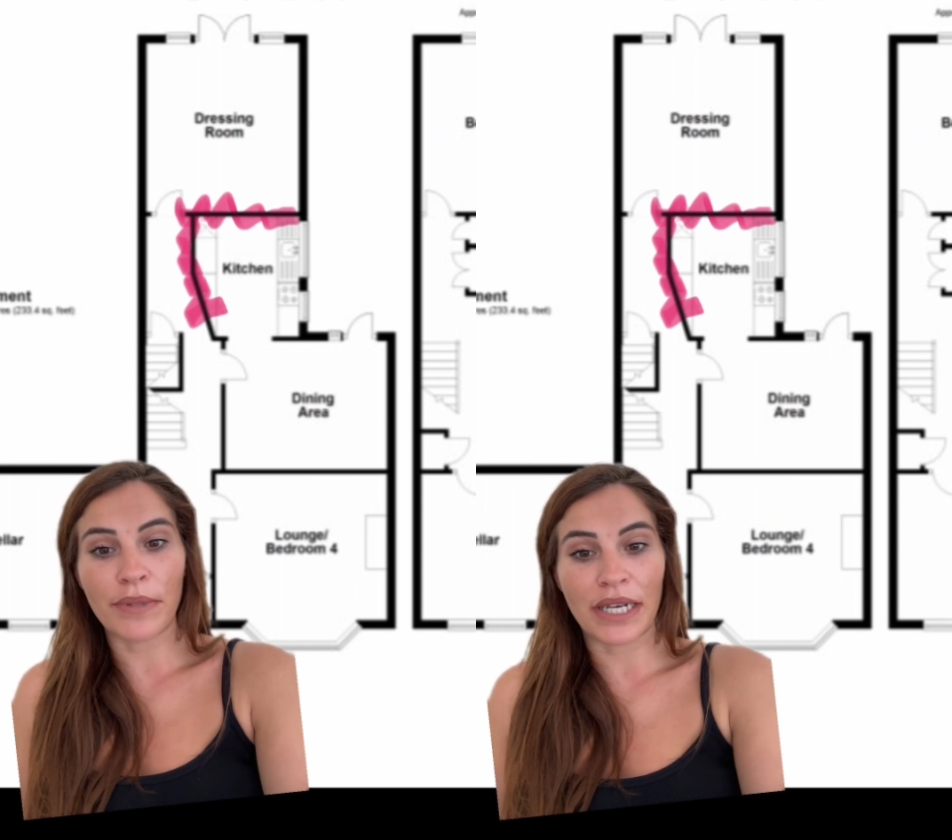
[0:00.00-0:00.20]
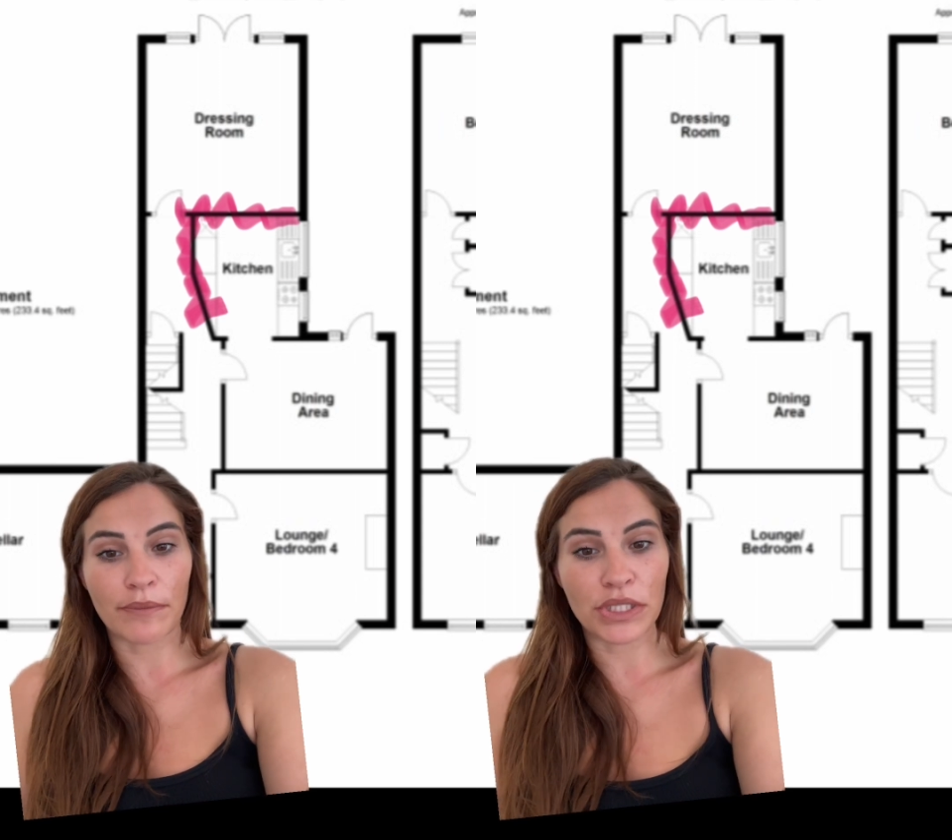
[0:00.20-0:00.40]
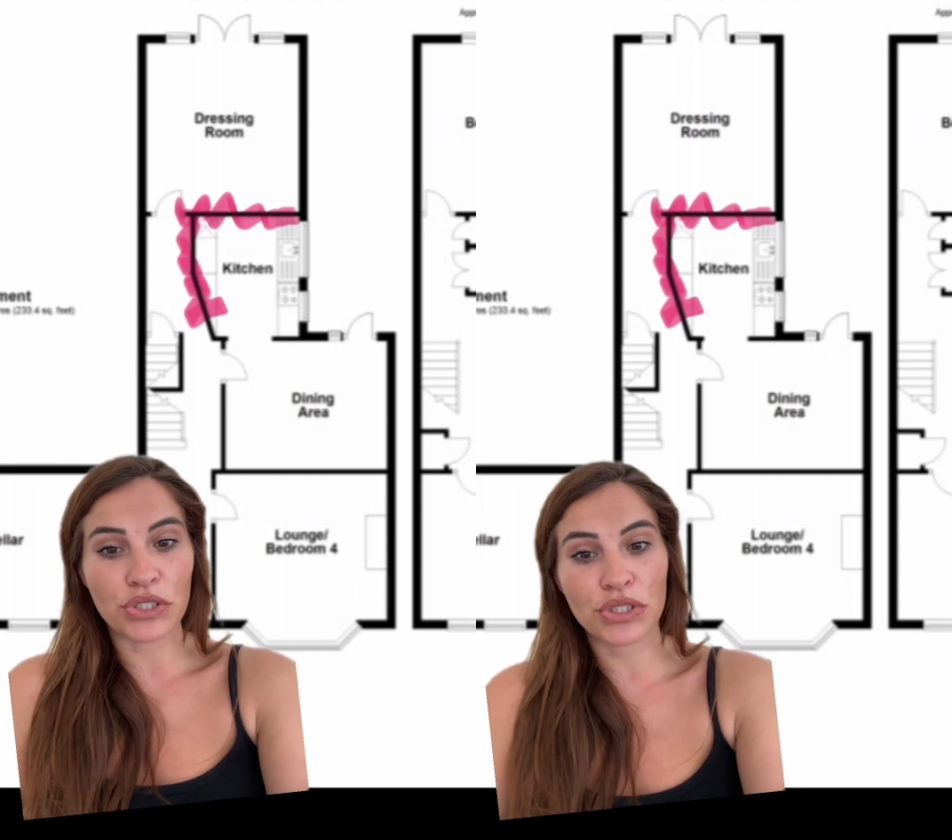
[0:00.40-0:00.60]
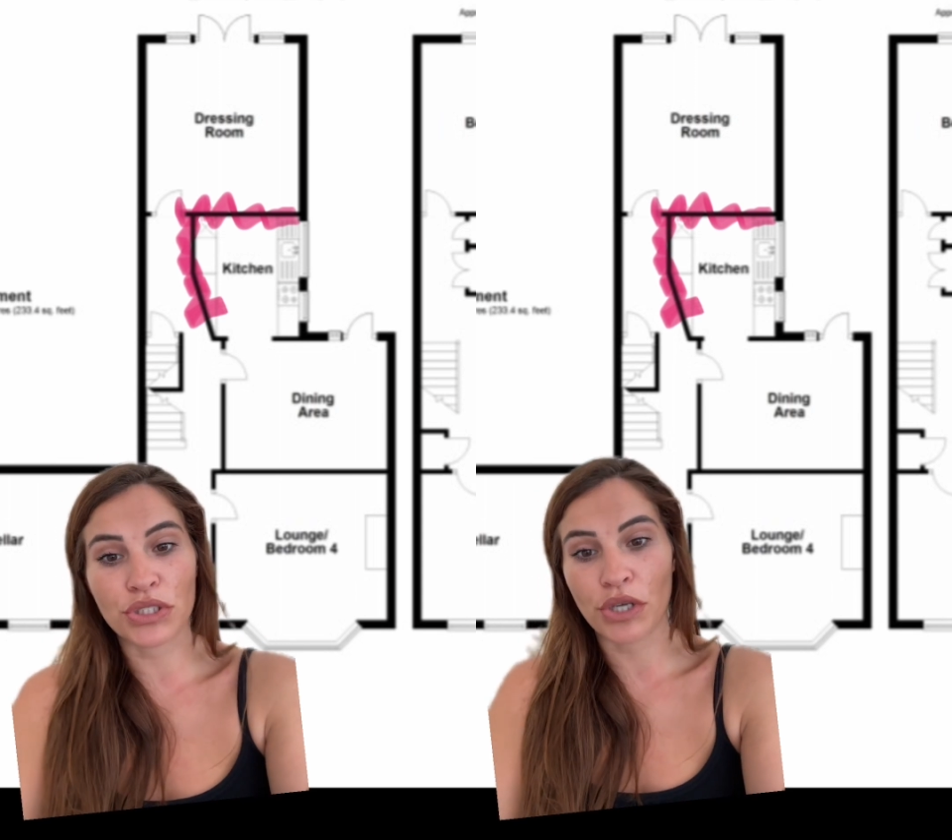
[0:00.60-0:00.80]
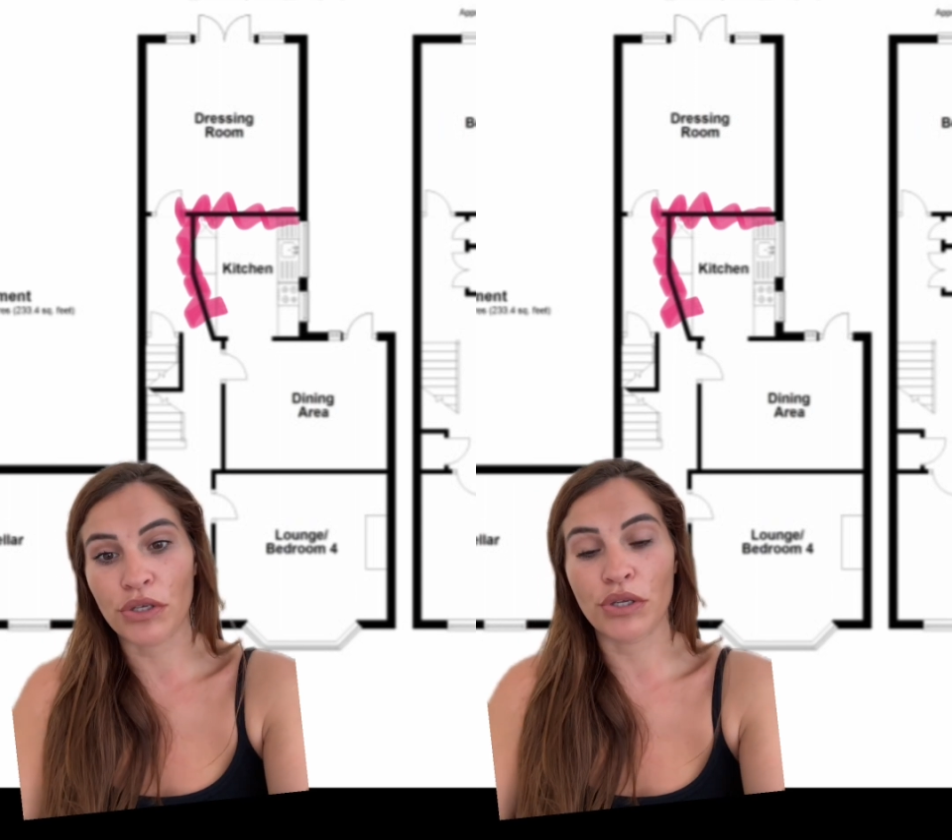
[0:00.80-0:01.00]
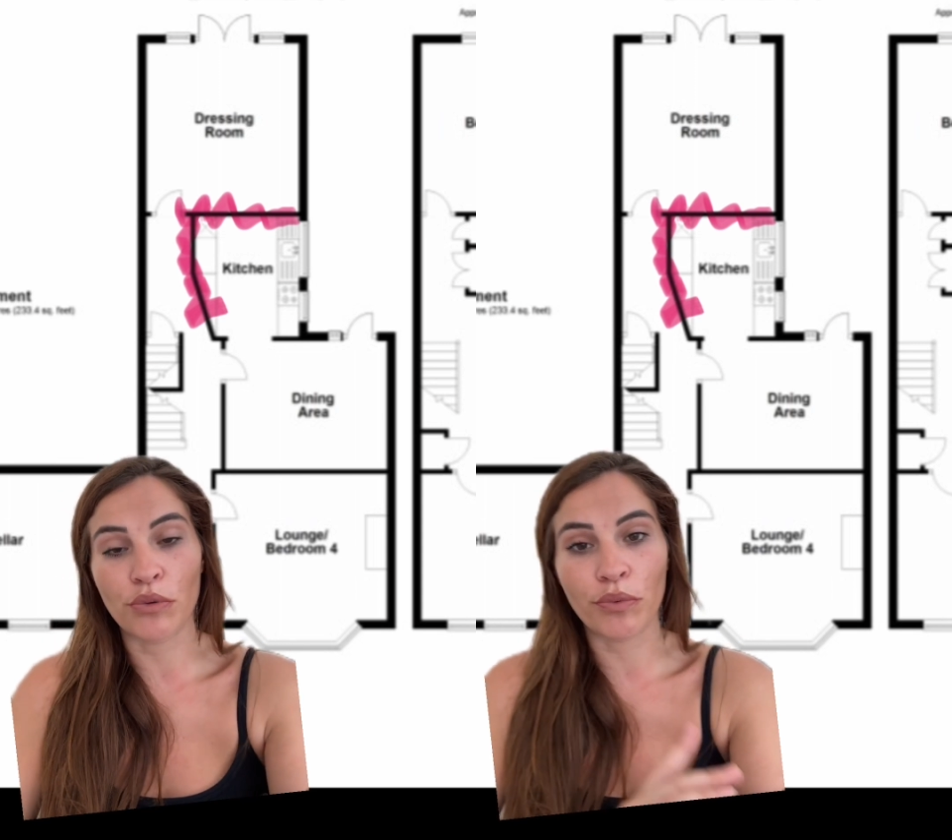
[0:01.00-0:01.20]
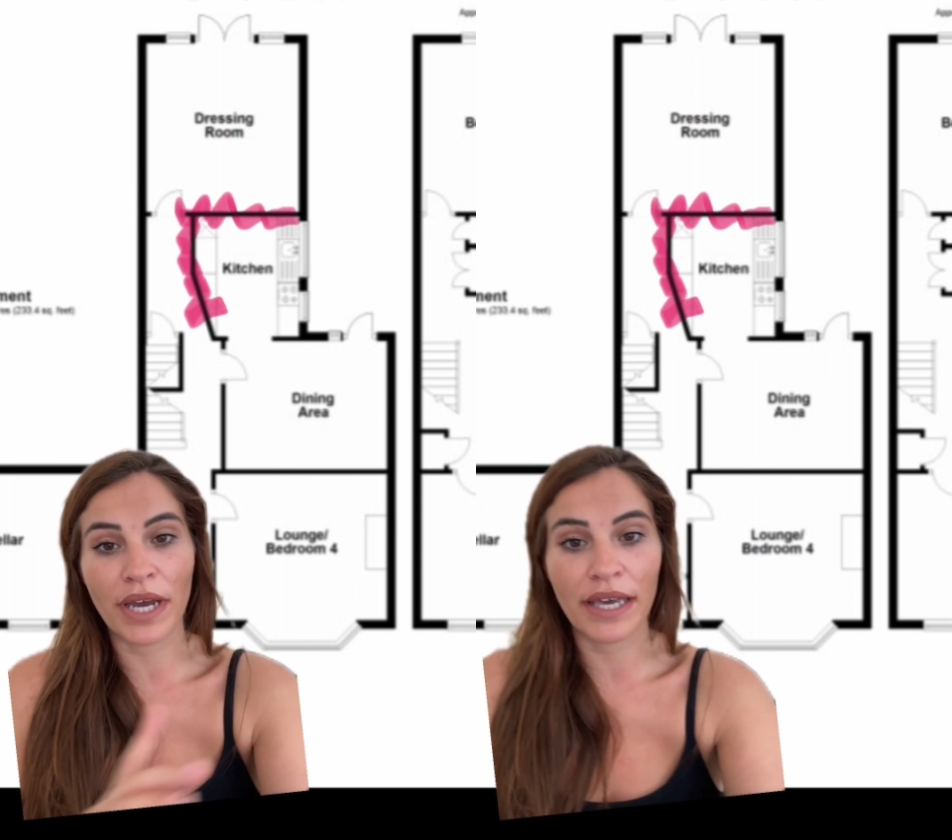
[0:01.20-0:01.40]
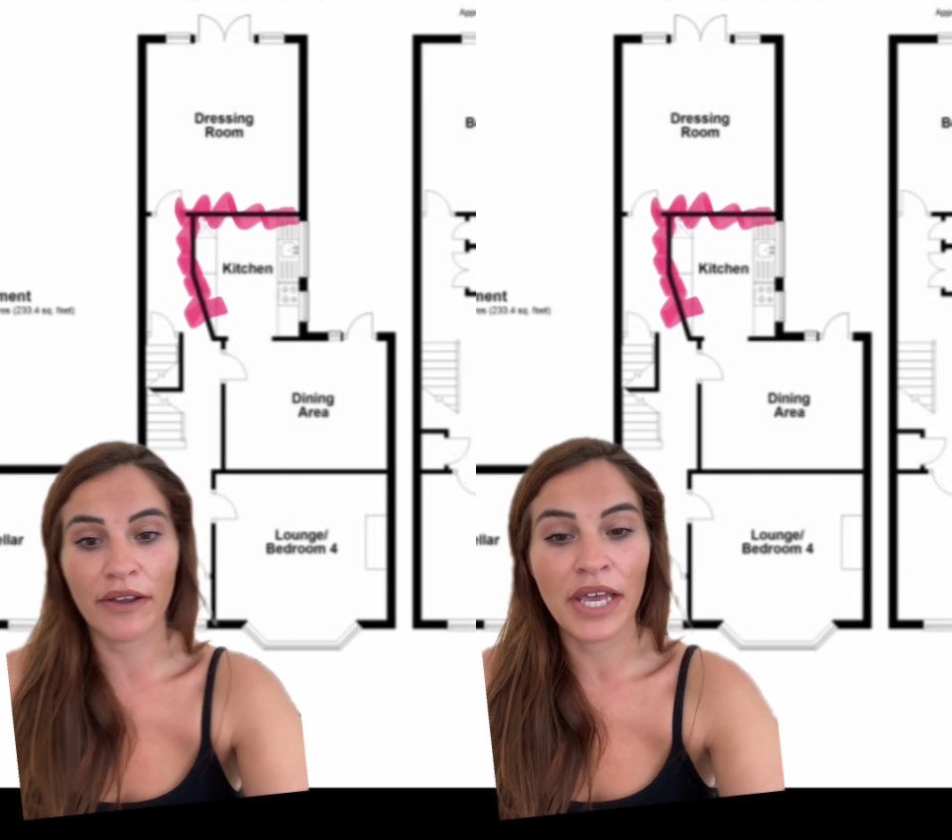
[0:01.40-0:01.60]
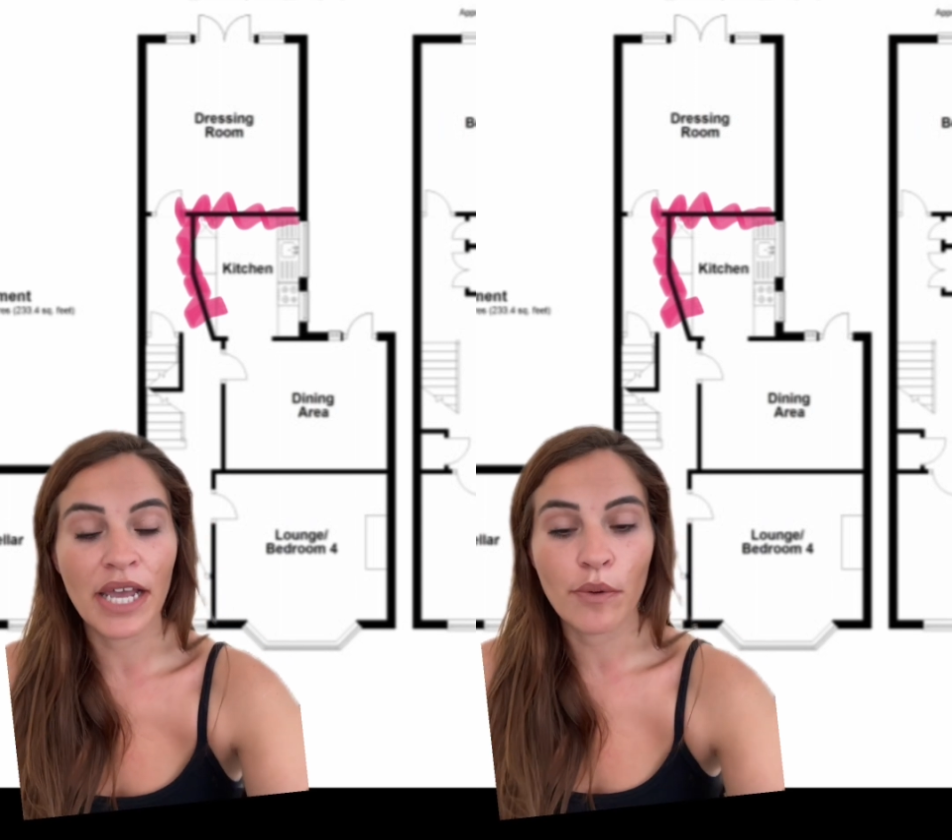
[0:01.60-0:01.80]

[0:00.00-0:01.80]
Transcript: but let me just show you where